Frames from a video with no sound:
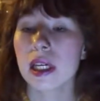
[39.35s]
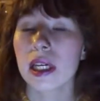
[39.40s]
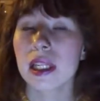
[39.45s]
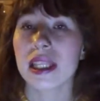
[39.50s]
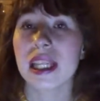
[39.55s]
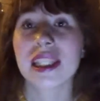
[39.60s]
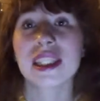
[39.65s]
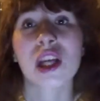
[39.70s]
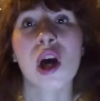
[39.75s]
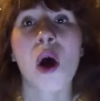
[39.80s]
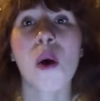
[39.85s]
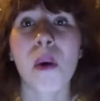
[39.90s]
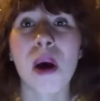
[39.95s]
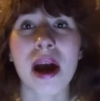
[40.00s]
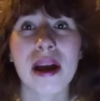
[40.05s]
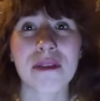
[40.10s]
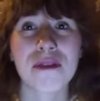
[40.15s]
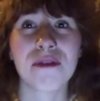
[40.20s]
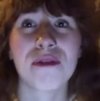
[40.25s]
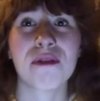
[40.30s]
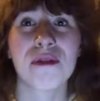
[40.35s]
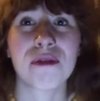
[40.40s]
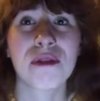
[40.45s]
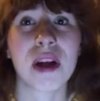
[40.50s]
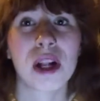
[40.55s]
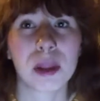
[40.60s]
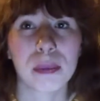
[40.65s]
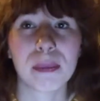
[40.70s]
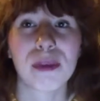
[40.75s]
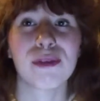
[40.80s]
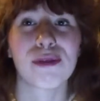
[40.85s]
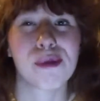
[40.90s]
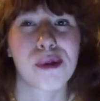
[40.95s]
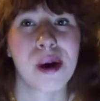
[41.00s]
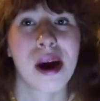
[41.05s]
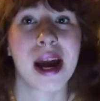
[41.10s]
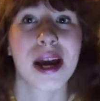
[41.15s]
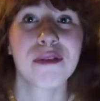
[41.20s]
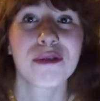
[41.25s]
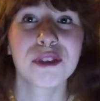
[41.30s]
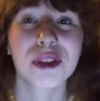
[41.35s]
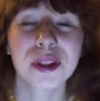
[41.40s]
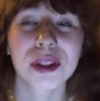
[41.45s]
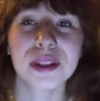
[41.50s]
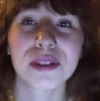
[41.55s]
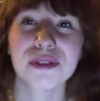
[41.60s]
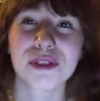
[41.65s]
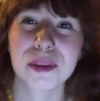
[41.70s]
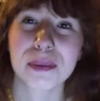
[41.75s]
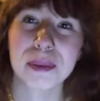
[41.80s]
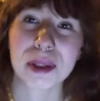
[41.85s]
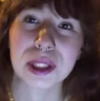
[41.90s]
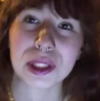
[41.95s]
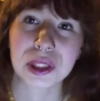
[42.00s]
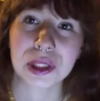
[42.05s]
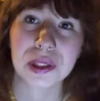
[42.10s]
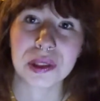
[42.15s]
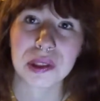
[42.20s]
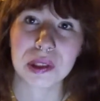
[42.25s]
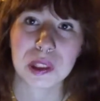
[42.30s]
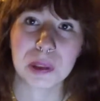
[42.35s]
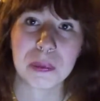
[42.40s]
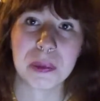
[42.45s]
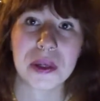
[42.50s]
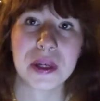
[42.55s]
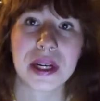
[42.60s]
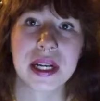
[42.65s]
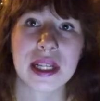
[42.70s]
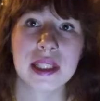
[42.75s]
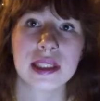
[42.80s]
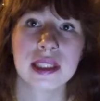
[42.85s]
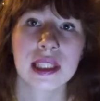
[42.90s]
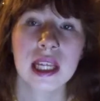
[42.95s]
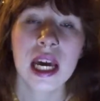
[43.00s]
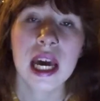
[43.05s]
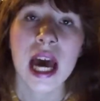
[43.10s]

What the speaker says: That's how I've felt before. I've learned from personal experience.